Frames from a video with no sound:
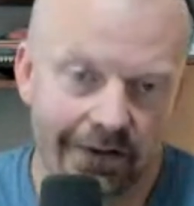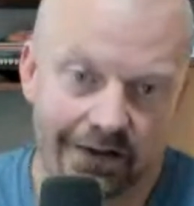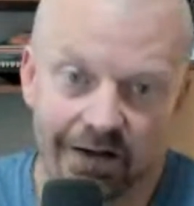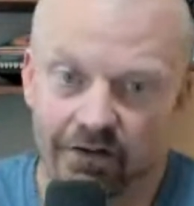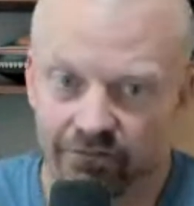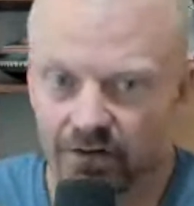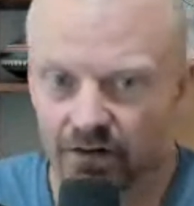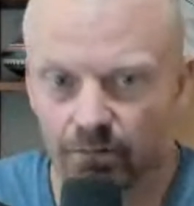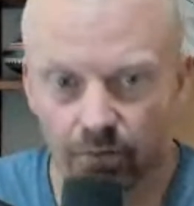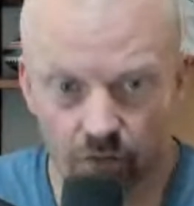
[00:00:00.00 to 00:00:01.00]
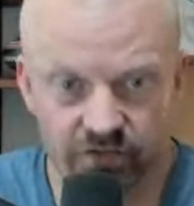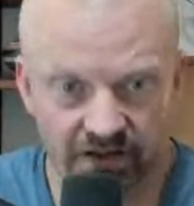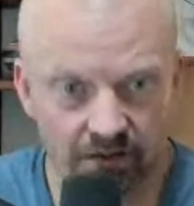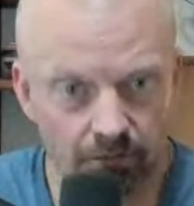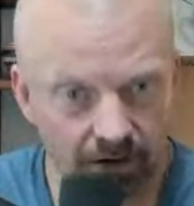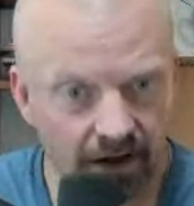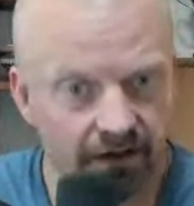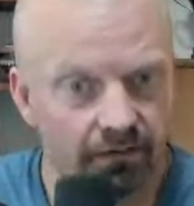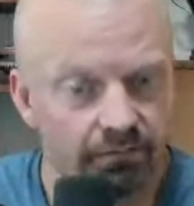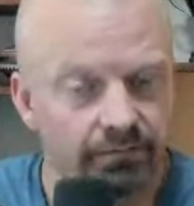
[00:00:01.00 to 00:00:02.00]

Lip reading: kind of the bruising blood.